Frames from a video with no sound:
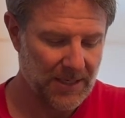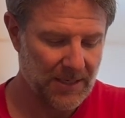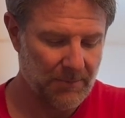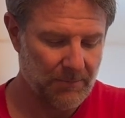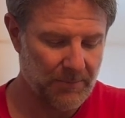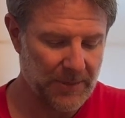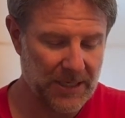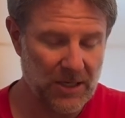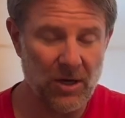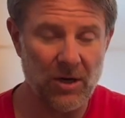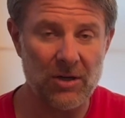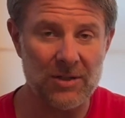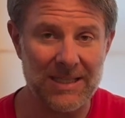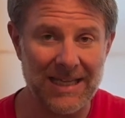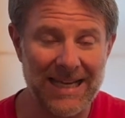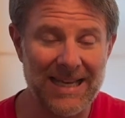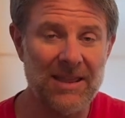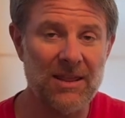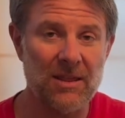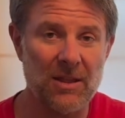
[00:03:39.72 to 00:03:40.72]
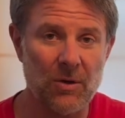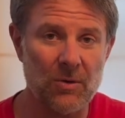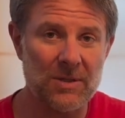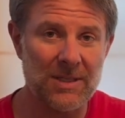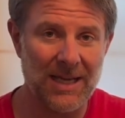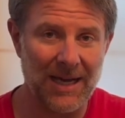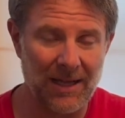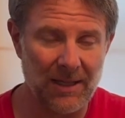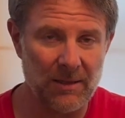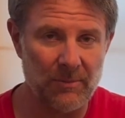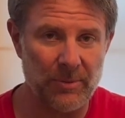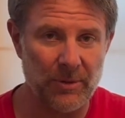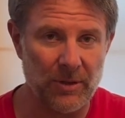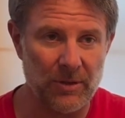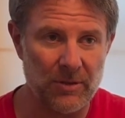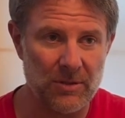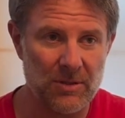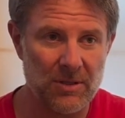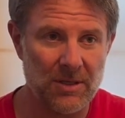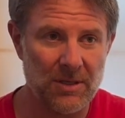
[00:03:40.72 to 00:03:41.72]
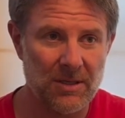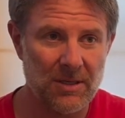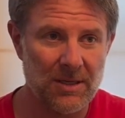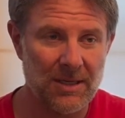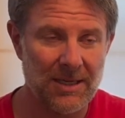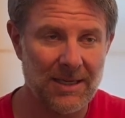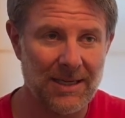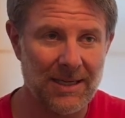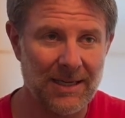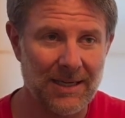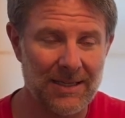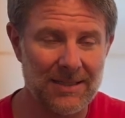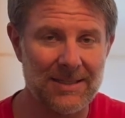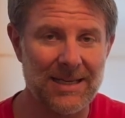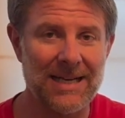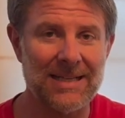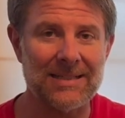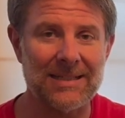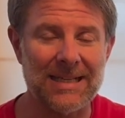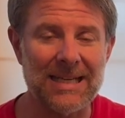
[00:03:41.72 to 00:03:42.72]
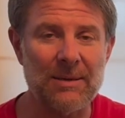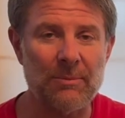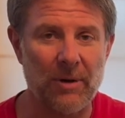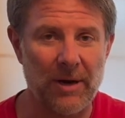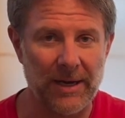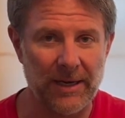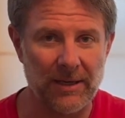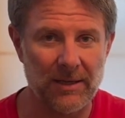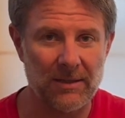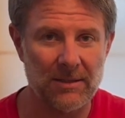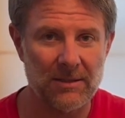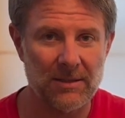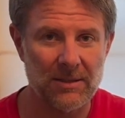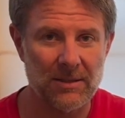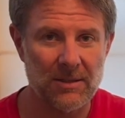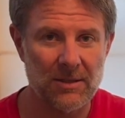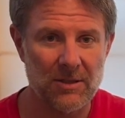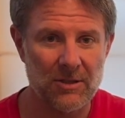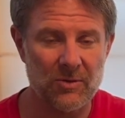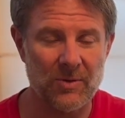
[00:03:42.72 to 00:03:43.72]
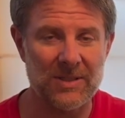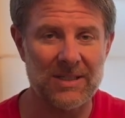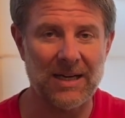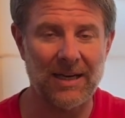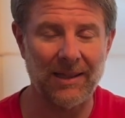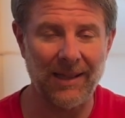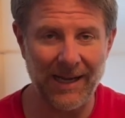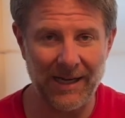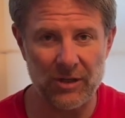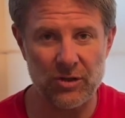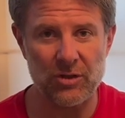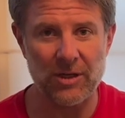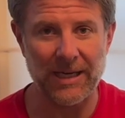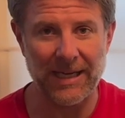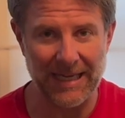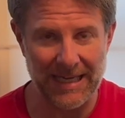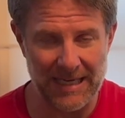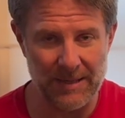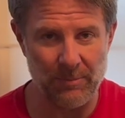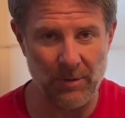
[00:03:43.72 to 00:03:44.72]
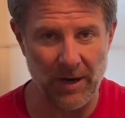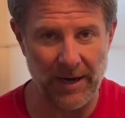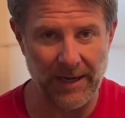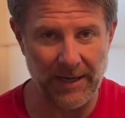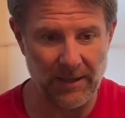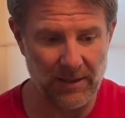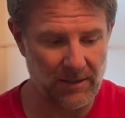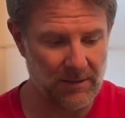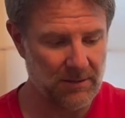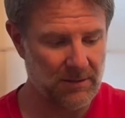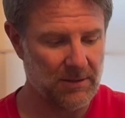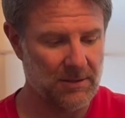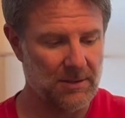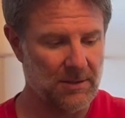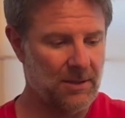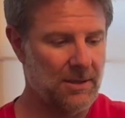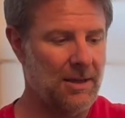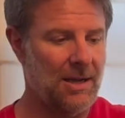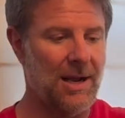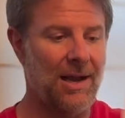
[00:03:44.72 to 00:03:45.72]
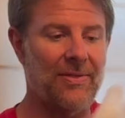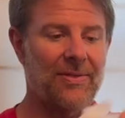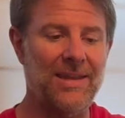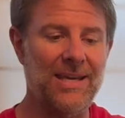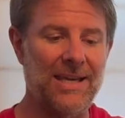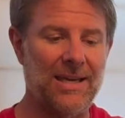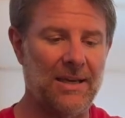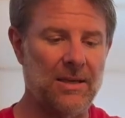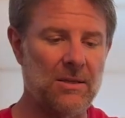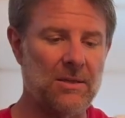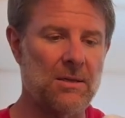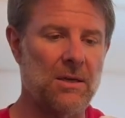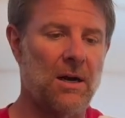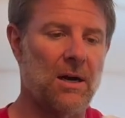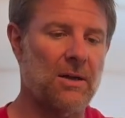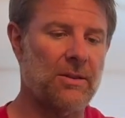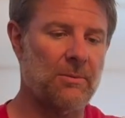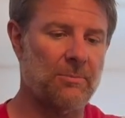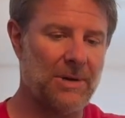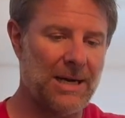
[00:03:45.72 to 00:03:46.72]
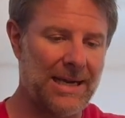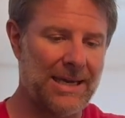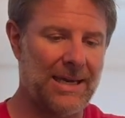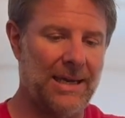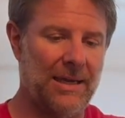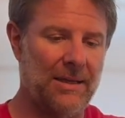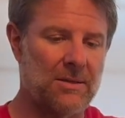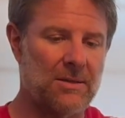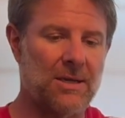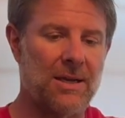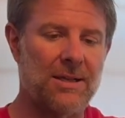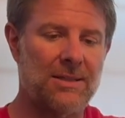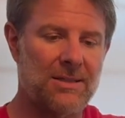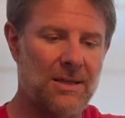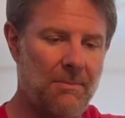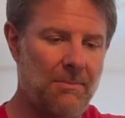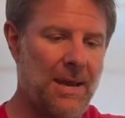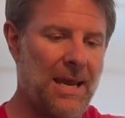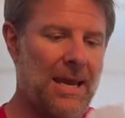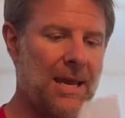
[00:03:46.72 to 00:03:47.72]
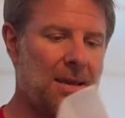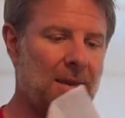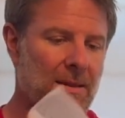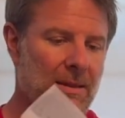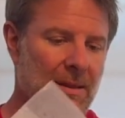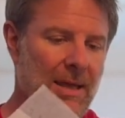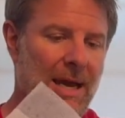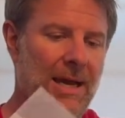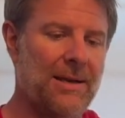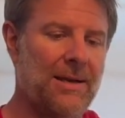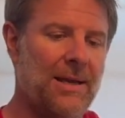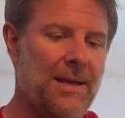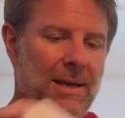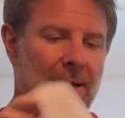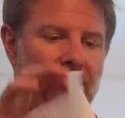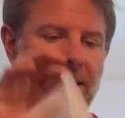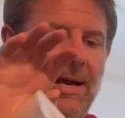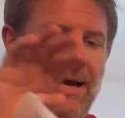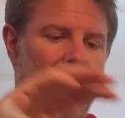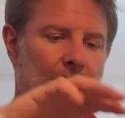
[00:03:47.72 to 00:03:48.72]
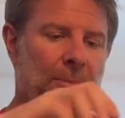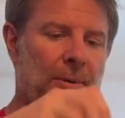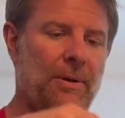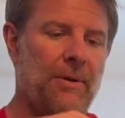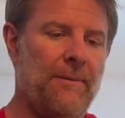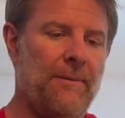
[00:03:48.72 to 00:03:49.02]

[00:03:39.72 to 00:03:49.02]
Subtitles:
because in those calipers contains an e-brake. So it's an electric e-brake, and these are the brackets to make that happen.